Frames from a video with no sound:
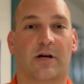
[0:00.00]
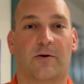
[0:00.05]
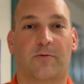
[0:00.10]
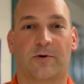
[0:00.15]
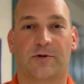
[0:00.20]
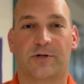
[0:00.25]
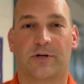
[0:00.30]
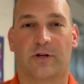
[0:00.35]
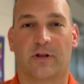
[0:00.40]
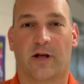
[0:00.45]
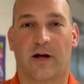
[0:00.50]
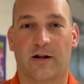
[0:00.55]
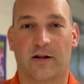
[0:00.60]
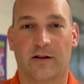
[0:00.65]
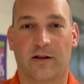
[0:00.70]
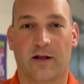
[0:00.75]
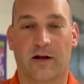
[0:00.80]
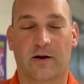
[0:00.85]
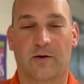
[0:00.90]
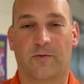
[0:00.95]
I wish you a lot
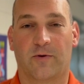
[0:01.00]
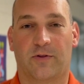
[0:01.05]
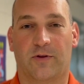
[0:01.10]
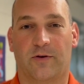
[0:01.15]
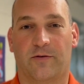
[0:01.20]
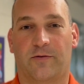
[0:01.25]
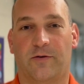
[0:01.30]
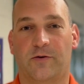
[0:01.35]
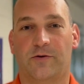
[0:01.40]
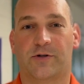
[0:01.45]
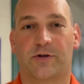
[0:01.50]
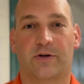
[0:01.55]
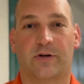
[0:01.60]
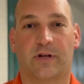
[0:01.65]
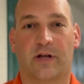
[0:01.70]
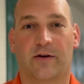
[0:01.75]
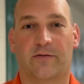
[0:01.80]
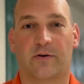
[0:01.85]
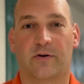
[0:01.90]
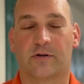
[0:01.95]
of luck with your future
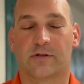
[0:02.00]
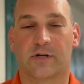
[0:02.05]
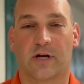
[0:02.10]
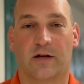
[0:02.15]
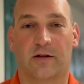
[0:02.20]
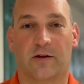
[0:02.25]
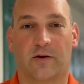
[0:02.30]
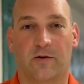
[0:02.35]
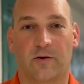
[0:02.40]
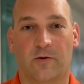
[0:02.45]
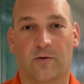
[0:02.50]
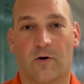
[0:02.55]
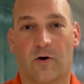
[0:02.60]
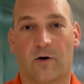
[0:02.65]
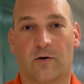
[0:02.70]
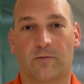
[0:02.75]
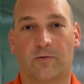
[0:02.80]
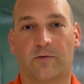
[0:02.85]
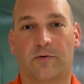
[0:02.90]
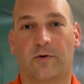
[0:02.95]
endeavors. I know you
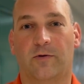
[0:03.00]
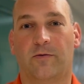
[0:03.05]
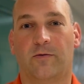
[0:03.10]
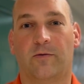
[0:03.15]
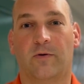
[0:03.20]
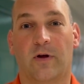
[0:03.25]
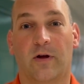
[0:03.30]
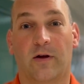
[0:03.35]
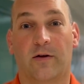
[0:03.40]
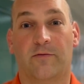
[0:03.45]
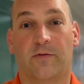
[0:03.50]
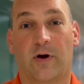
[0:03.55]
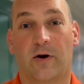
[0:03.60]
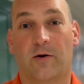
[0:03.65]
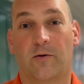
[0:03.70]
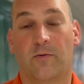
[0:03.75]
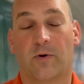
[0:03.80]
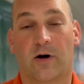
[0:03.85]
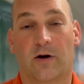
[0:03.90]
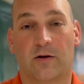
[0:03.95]
all will do
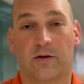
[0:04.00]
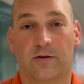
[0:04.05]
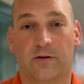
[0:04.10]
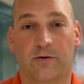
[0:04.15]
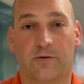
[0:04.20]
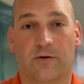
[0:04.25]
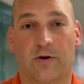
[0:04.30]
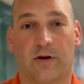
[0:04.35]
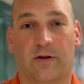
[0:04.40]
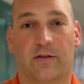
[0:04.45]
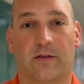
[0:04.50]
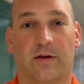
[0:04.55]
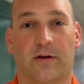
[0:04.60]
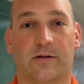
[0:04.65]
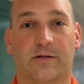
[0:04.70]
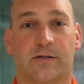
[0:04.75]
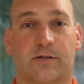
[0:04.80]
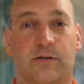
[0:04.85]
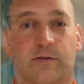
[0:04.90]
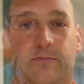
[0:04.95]
very well and do great
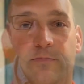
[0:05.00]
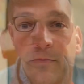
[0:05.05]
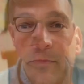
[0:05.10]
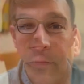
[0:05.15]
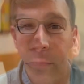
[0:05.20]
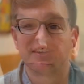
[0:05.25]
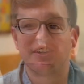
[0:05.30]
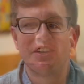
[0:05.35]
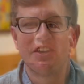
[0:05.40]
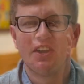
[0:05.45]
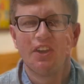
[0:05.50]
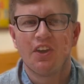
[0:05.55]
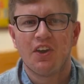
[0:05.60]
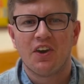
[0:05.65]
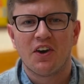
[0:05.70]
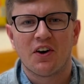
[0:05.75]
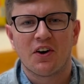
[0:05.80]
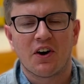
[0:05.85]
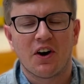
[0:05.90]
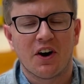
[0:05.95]
things.
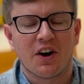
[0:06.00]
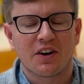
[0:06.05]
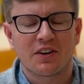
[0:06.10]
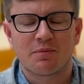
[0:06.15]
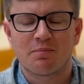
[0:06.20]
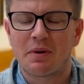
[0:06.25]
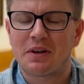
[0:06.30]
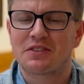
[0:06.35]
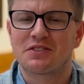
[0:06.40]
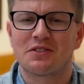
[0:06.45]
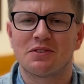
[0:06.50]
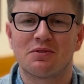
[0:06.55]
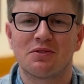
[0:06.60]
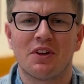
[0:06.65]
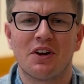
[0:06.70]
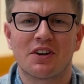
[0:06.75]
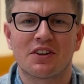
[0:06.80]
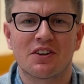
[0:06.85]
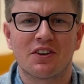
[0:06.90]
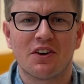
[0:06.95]
Uh, best of
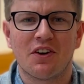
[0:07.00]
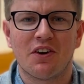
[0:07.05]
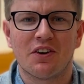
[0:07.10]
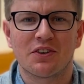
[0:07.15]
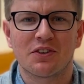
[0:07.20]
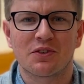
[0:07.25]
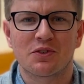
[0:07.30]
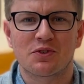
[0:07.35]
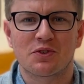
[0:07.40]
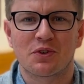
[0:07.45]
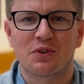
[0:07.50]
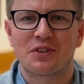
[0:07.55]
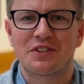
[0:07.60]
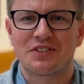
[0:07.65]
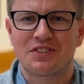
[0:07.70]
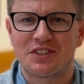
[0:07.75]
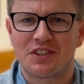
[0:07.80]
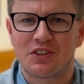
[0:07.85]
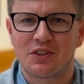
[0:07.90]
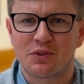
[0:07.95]
luck on your
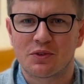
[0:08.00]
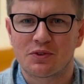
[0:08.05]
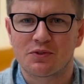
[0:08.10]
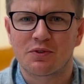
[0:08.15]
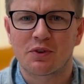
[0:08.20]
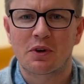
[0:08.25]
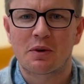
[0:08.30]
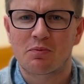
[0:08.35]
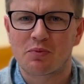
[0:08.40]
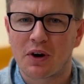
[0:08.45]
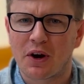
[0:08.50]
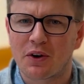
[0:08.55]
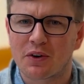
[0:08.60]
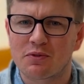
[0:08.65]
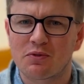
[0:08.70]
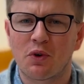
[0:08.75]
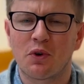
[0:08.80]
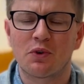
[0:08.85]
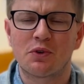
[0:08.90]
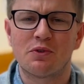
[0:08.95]
journey, seniors. Very
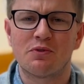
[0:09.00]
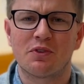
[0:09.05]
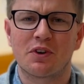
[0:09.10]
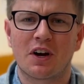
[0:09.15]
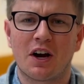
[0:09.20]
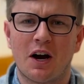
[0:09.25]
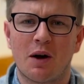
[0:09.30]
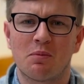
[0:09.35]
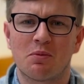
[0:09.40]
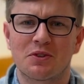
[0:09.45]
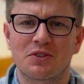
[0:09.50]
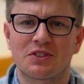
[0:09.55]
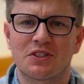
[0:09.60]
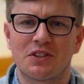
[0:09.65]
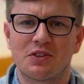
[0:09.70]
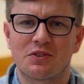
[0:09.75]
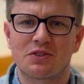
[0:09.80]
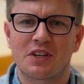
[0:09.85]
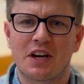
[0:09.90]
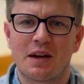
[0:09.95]
proud of all you've accomplished
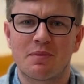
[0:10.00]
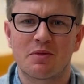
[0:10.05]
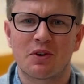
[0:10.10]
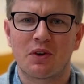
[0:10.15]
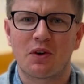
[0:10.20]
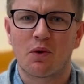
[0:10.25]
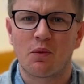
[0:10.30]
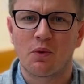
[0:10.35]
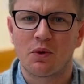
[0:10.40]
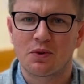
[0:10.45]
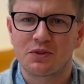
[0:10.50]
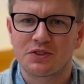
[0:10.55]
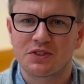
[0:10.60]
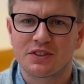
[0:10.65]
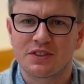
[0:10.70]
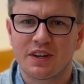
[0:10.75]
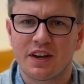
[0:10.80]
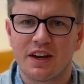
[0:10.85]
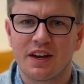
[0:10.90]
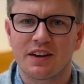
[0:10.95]
in your time here at
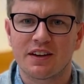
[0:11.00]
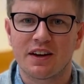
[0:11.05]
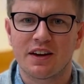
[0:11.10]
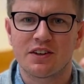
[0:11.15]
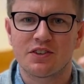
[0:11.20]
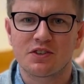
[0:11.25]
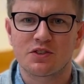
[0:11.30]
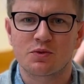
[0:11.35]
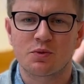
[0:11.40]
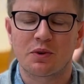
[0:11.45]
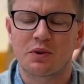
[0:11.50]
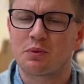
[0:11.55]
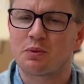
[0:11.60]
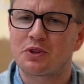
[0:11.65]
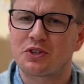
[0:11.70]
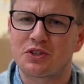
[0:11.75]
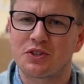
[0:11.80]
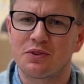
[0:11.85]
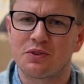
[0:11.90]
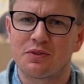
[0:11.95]
Wilson, and I just want to
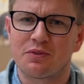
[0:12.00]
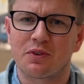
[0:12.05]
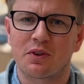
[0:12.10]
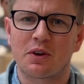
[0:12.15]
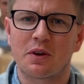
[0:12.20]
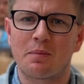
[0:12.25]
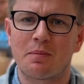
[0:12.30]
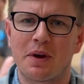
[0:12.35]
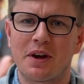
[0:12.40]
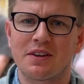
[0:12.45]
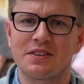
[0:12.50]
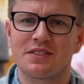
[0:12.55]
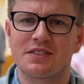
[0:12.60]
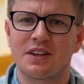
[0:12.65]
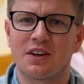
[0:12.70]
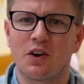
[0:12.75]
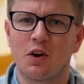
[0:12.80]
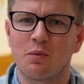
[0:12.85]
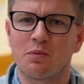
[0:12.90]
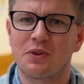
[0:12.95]
wish you the very
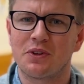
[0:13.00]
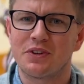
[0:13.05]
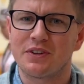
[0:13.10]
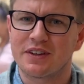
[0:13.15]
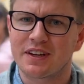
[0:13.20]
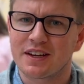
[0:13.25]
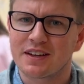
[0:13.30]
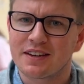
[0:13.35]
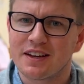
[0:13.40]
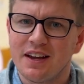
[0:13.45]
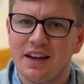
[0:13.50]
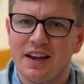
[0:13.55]
best. I hope that you get